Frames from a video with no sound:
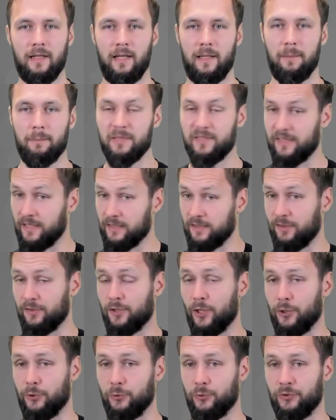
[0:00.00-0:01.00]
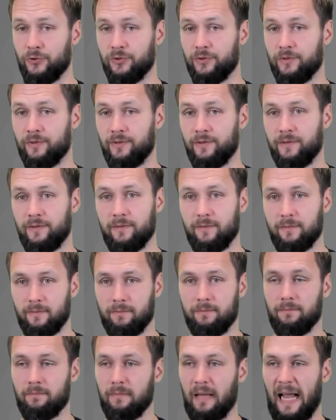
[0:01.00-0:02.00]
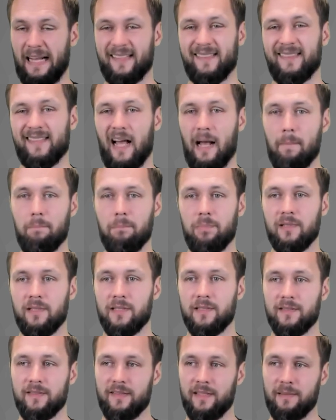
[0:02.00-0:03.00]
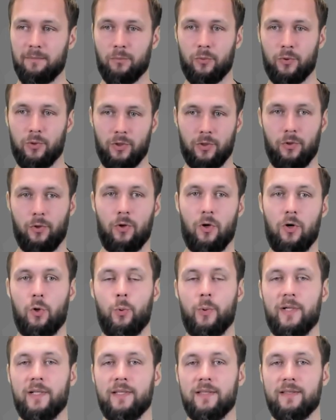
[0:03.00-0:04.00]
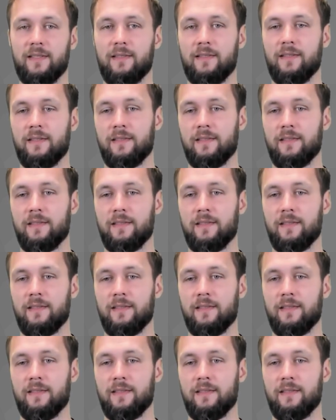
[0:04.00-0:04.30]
Besides those examples and more colloquial